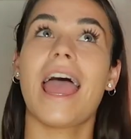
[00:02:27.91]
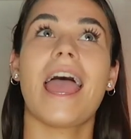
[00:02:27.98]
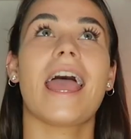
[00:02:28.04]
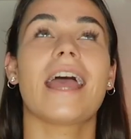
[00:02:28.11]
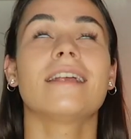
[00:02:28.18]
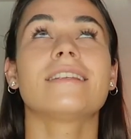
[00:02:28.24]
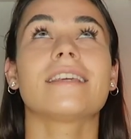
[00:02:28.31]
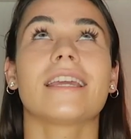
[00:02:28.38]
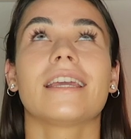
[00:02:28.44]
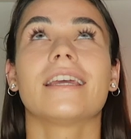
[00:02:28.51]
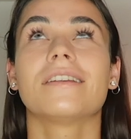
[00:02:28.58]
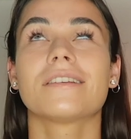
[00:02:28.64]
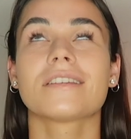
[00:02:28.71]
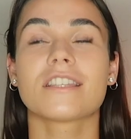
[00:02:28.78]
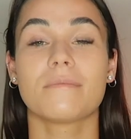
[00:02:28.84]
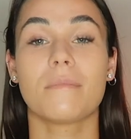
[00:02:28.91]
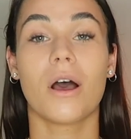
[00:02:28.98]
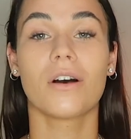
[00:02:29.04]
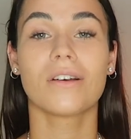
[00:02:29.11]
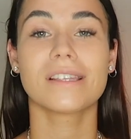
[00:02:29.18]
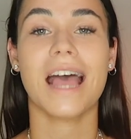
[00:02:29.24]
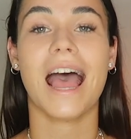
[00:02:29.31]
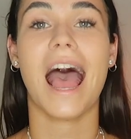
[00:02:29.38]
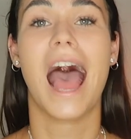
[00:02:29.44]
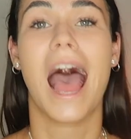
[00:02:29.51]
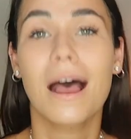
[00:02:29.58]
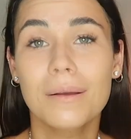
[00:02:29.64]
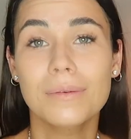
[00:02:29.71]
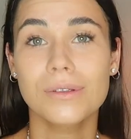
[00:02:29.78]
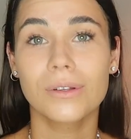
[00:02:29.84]
and it smells
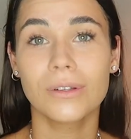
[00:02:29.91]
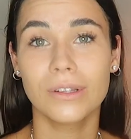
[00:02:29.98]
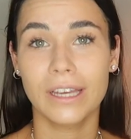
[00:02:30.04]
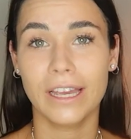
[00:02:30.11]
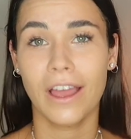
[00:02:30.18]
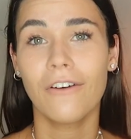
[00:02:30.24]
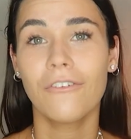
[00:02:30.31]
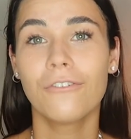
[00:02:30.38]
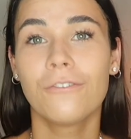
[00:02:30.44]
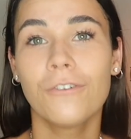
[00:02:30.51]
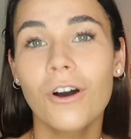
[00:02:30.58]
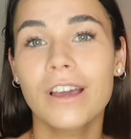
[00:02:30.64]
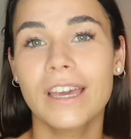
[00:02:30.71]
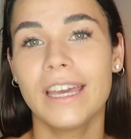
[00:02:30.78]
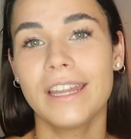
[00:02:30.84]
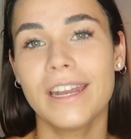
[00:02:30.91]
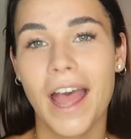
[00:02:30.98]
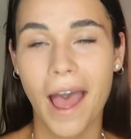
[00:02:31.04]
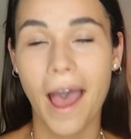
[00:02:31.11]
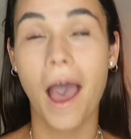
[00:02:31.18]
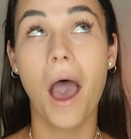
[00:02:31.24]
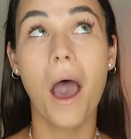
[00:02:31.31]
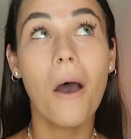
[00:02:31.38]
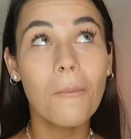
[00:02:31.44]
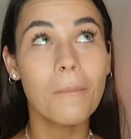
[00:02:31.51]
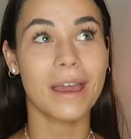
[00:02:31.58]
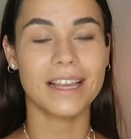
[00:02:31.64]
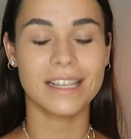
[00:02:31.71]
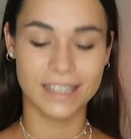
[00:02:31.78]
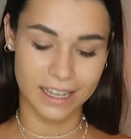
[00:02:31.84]
absolutely fucking
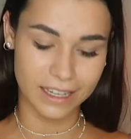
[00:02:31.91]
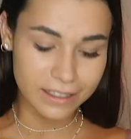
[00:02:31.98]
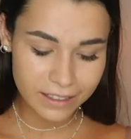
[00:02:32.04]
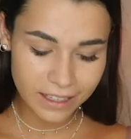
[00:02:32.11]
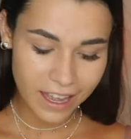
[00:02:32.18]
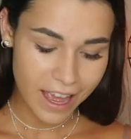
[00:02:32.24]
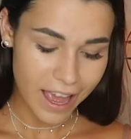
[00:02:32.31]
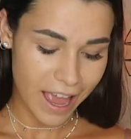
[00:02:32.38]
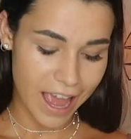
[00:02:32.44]
amazing.